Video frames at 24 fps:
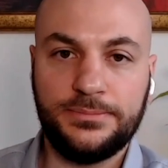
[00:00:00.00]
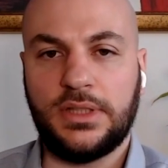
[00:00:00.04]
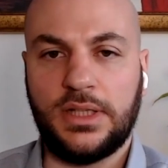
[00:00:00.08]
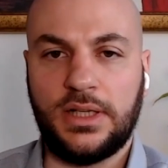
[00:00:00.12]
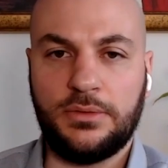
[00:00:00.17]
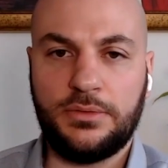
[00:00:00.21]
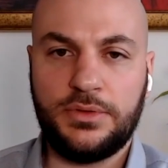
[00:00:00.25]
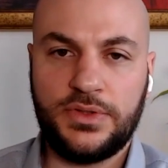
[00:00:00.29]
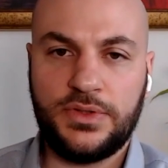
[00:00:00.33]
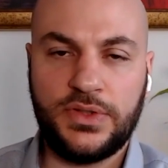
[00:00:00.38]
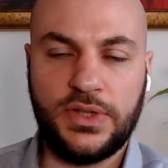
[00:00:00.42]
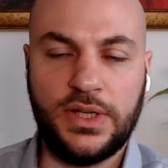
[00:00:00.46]

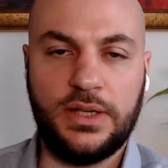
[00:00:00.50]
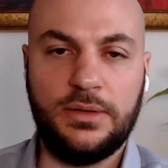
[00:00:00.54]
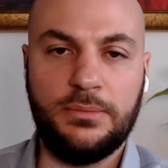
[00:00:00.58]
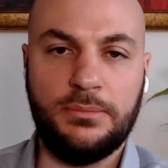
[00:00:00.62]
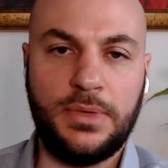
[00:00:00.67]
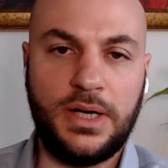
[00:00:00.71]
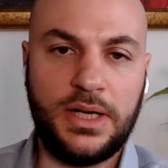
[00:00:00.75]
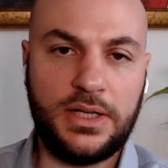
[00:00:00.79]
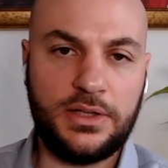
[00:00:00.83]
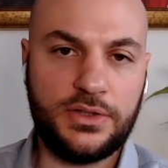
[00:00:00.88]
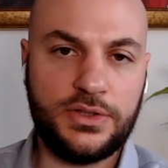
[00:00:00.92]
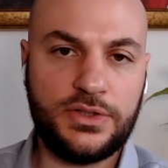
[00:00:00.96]
I would say
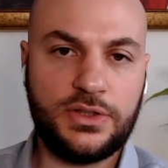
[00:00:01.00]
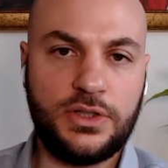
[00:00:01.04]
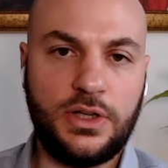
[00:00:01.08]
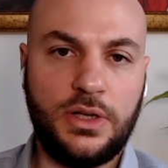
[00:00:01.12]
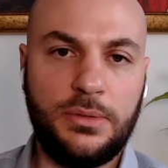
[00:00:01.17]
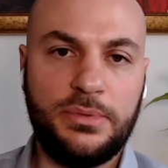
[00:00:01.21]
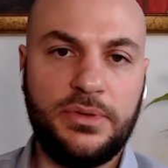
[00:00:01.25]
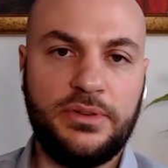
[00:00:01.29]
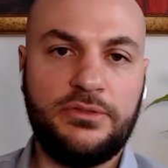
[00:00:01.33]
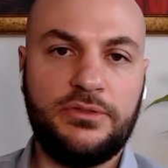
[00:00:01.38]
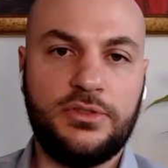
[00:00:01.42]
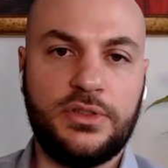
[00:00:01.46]

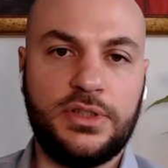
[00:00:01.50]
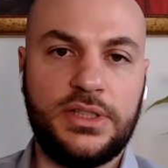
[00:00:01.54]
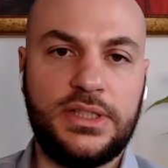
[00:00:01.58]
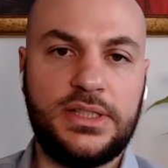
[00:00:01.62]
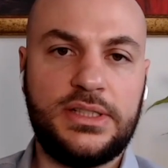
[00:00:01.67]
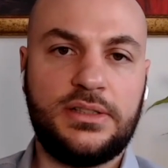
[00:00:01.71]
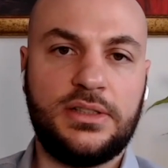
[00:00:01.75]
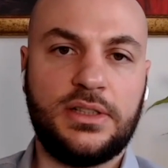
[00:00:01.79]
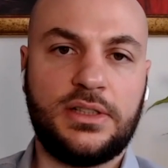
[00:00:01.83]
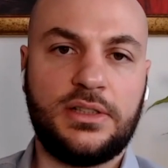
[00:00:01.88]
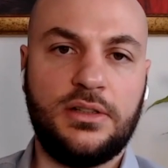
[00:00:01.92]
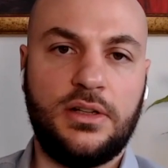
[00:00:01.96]
macroscopic for
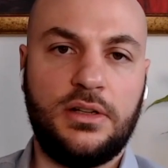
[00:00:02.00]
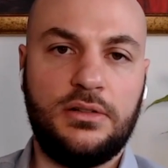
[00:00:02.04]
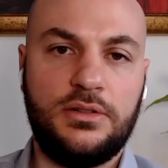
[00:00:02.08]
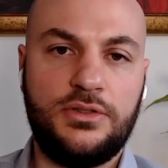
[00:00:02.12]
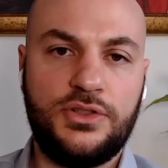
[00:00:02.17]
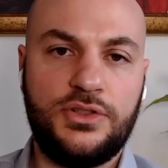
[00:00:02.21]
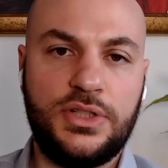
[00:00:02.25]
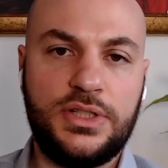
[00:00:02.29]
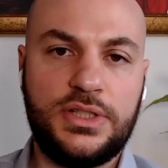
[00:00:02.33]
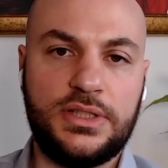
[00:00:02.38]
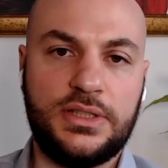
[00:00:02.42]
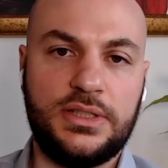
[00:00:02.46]
these
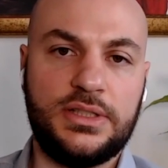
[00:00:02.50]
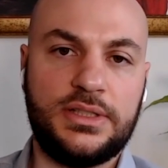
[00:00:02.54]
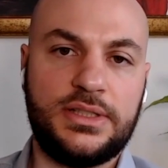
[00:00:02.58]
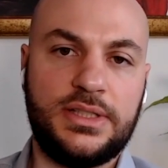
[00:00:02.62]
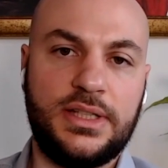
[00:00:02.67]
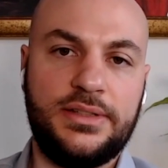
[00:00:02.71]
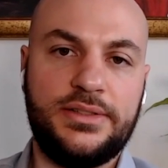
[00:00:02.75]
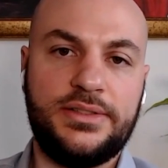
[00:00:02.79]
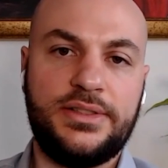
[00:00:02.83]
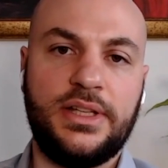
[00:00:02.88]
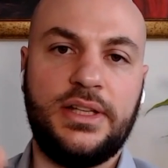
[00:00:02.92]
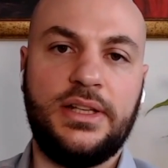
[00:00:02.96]
technologies in the
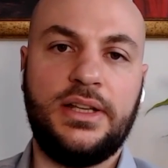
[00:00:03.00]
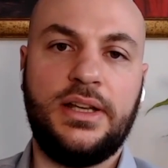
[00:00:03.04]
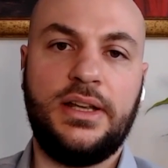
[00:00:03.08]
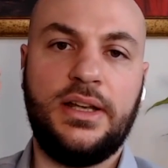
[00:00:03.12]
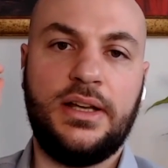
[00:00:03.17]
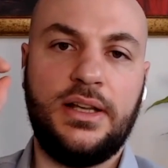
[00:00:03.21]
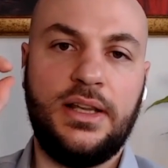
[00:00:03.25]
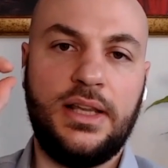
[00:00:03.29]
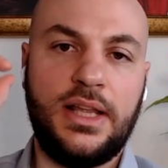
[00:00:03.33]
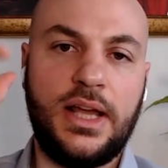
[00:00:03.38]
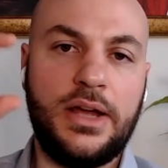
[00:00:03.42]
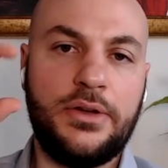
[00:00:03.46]
sense that they
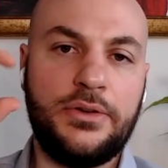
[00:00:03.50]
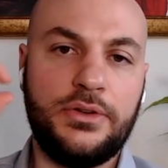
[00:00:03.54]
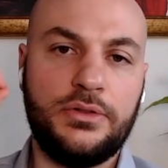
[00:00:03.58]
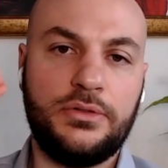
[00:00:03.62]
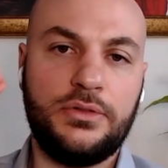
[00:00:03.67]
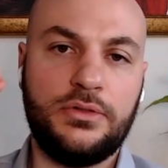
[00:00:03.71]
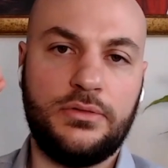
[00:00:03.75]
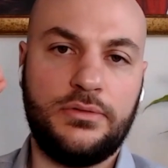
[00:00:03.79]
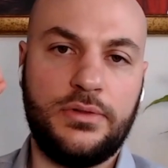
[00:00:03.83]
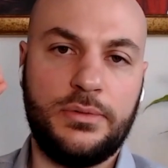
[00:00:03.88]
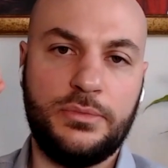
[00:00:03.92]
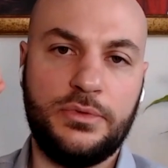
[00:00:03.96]
allow you
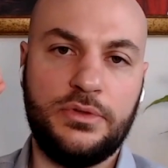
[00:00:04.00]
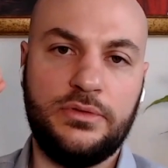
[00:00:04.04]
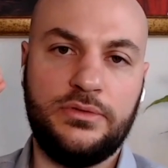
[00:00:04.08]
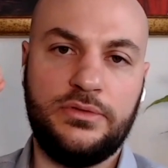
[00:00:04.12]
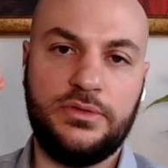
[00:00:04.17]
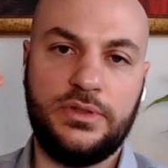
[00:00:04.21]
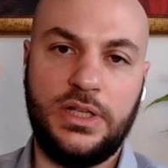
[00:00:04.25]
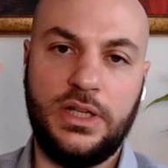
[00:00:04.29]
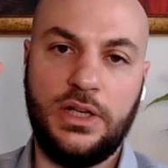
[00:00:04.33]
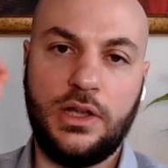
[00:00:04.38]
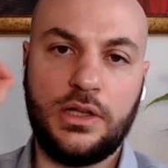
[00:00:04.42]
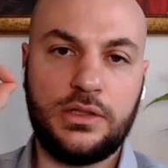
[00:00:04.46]
to
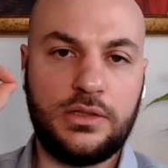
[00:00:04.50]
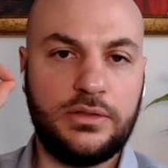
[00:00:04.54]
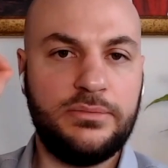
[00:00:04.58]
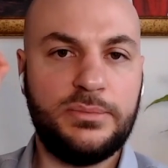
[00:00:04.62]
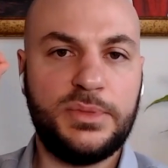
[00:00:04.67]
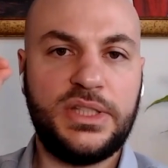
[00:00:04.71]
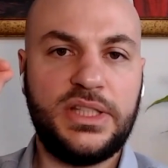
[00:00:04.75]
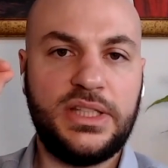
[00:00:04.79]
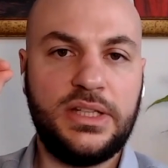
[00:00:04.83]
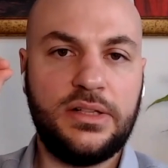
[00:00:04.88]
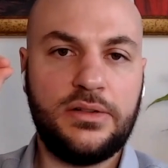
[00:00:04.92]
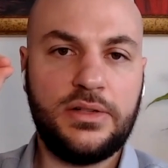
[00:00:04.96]
remove a lot of
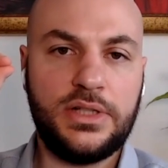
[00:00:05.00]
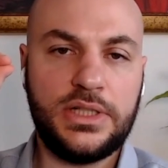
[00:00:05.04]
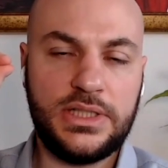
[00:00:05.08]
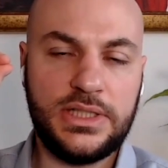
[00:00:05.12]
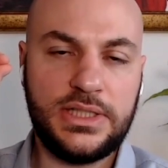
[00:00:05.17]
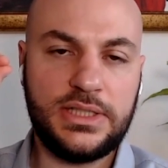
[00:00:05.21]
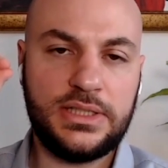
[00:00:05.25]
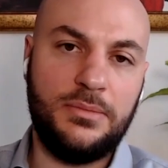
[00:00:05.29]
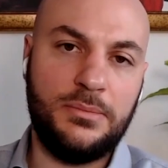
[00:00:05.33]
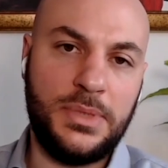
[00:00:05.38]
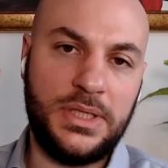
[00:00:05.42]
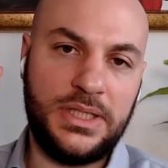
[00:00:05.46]

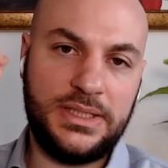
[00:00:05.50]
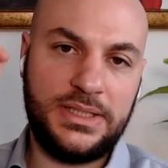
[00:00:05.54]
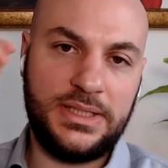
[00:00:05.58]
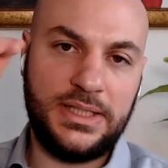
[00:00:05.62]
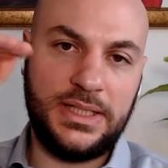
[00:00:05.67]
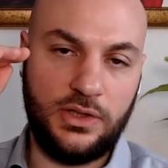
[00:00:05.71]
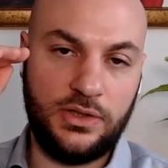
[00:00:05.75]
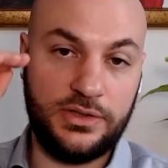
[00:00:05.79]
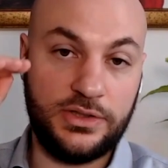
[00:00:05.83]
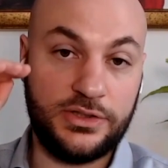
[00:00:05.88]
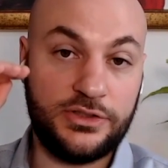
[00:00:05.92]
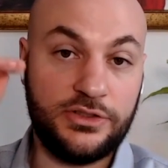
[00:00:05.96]
materials, but
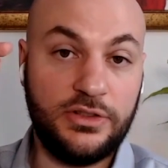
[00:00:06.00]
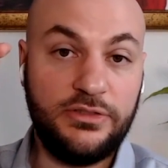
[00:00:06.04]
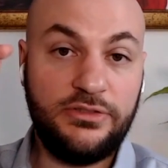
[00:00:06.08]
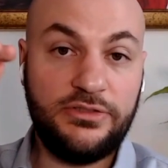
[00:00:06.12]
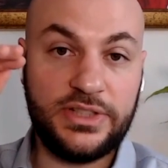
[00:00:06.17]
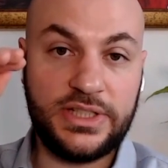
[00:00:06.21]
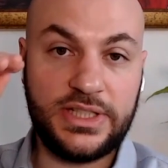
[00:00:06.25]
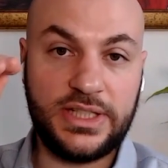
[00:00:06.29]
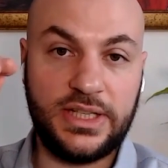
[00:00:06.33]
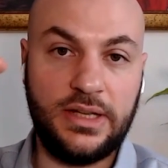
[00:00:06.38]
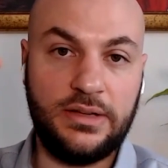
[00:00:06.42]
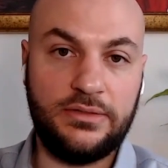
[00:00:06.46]
on the
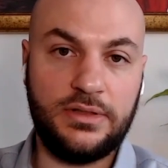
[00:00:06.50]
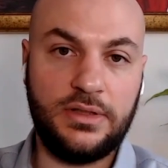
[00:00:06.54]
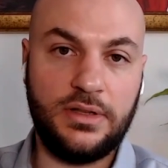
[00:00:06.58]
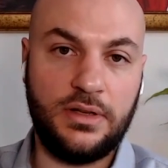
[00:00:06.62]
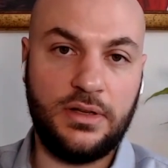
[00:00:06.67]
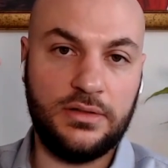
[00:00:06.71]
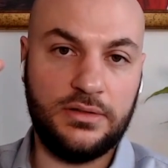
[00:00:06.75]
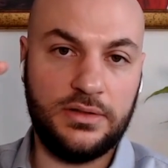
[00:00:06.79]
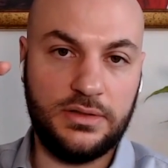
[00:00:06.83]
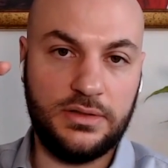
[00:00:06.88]
surface level, on